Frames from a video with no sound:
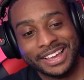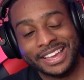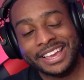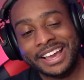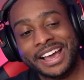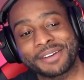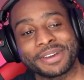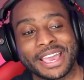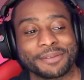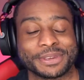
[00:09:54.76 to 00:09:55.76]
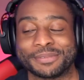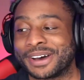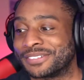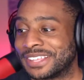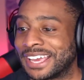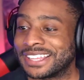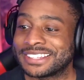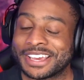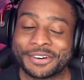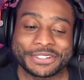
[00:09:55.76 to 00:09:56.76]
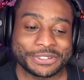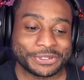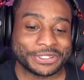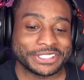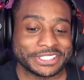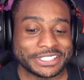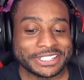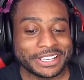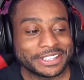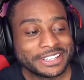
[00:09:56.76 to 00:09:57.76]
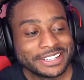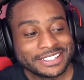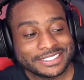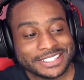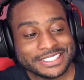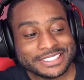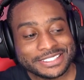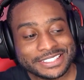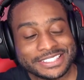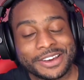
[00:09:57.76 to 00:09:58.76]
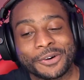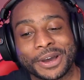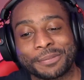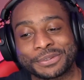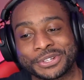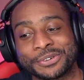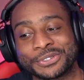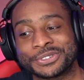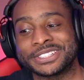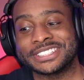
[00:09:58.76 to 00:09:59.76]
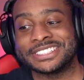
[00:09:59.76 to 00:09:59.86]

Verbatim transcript: Hey, I'm happy about that. That was a really good. This this whole episode was really